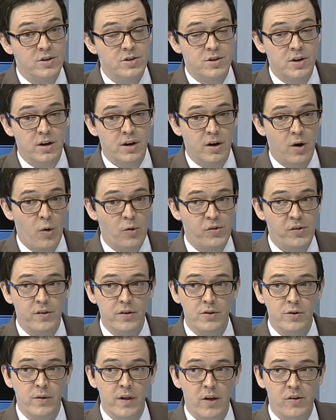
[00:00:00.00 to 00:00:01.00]
hosting
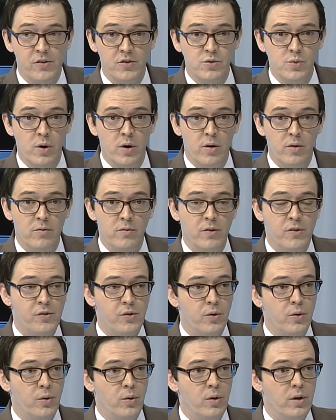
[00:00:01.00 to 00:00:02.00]
the 2012
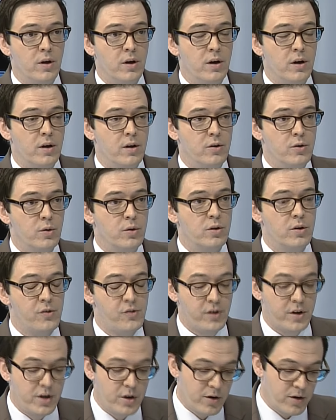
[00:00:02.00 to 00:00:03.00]
Seoul Nuclear
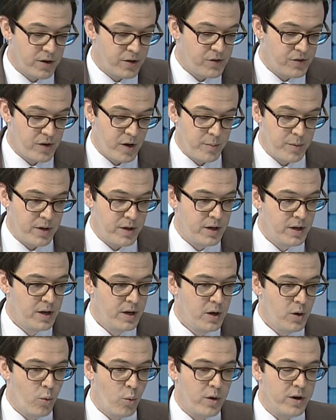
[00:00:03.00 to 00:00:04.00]
Security Summit,
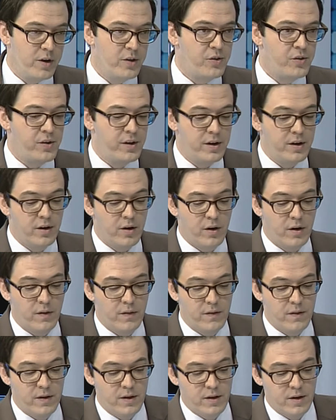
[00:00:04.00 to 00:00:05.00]
winning a seat
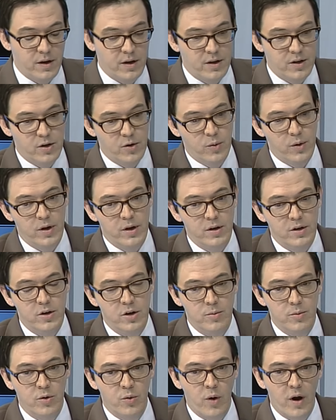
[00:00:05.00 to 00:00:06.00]
on the UN
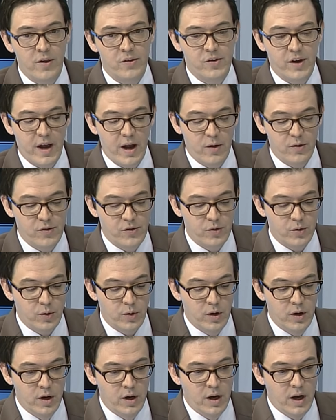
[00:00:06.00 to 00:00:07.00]
Human Rights
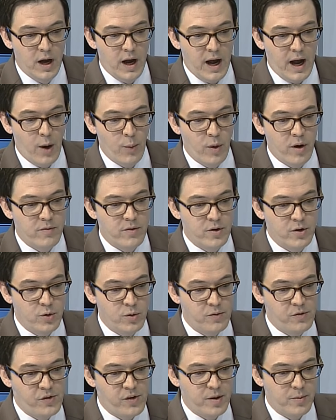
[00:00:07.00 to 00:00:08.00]
Council. However, you
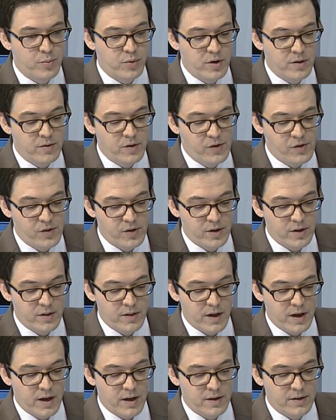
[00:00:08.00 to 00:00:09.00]
have said previously
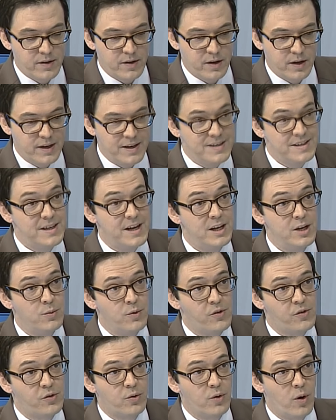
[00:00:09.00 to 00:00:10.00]
that
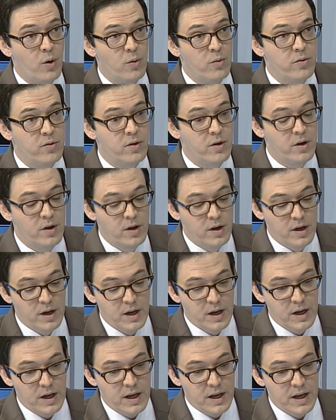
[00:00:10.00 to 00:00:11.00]
continuous growth
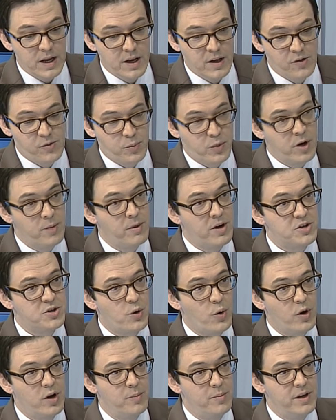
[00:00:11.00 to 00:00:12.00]
is pretty much
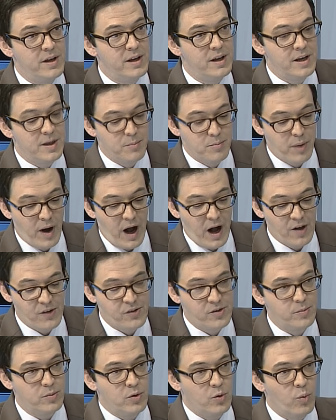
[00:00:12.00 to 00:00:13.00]
going to be
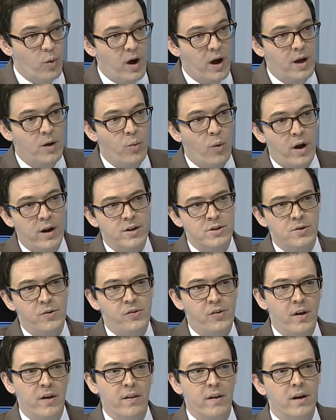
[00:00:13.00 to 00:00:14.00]
impossible. Why did you
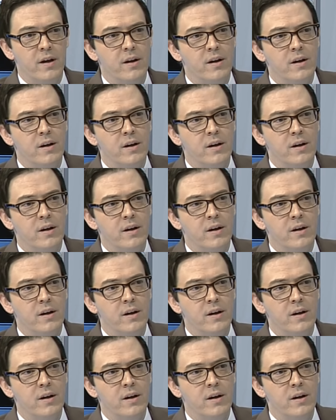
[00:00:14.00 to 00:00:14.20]
say that?